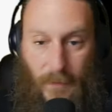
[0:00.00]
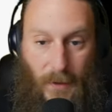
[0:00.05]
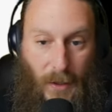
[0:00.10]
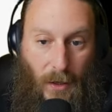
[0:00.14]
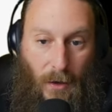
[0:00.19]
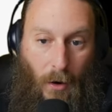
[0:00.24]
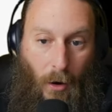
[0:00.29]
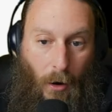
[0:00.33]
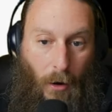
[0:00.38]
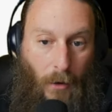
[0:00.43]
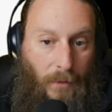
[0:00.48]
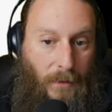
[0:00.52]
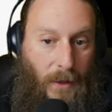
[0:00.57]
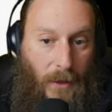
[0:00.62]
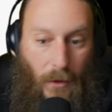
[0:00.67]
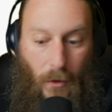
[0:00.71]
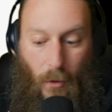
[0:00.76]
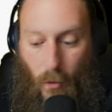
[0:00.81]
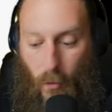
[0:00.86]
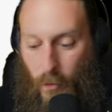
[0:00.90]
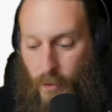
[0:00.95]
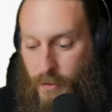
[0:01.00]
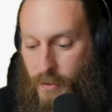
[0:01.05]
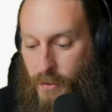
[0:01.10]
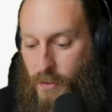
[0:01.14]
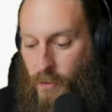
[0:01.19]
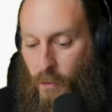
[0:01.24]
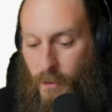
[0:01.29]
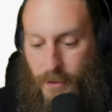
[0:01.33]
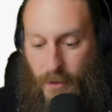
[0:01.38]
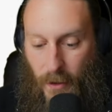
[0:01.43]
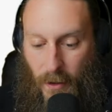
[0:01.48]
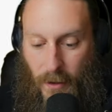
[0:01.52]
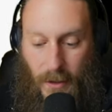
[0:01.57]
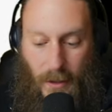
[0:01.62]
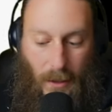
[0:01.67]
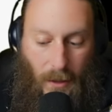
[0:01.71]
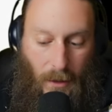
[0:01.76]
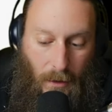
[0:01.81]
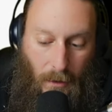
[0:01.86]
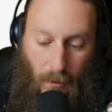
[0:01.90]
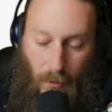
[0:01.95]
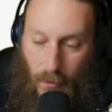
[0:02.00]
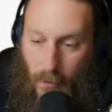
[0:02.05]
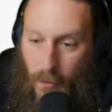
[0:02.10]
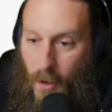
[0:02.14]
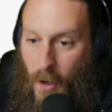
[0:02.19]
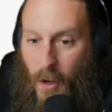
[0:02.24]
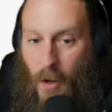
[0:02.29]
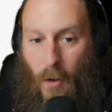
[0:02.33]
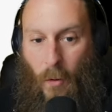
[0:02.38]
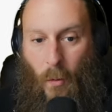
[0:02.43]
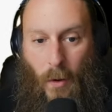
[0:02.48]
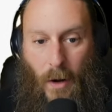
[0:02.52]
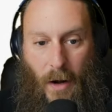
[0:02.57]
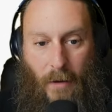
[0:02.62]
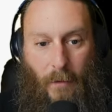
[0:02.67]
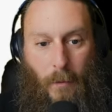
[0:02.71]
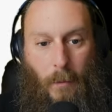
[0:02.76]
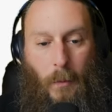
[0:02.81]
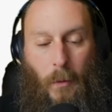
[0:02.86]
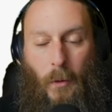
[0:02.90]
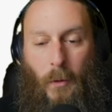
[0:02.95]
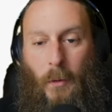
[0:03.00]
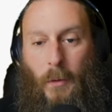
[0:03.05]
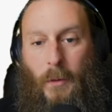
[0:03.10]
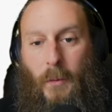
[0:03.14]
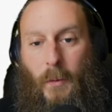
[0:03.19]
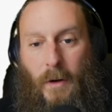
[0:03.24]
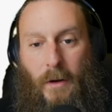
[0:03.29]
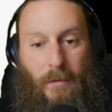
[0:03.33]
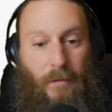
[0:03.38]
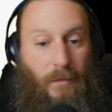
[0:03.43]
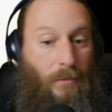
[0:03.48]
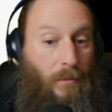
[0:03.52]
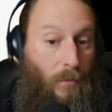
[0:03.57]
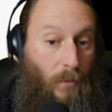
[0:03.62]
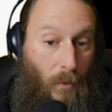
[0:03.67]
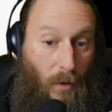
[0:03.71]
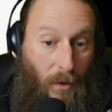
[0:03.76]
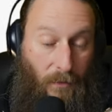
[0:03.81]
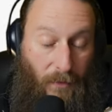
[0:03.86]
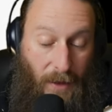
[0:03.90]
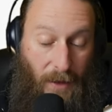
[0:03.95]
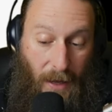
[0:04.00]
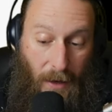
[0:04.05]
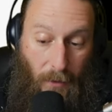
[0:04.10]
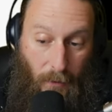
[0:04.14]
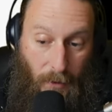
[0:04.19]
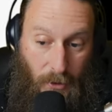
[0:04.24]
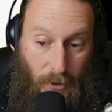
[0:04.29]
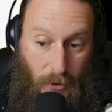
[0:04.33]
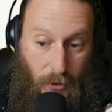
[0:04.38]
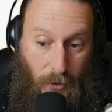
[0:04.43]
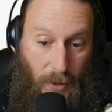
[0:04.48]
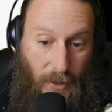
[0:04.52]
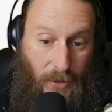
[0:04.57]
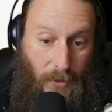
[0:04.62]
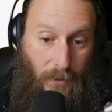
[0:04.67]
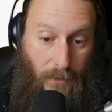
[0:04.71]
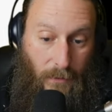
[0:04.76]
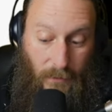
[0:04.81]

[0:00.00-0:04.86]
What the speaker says: cart that your horse or donkey or whatever pulled, what if they had registration?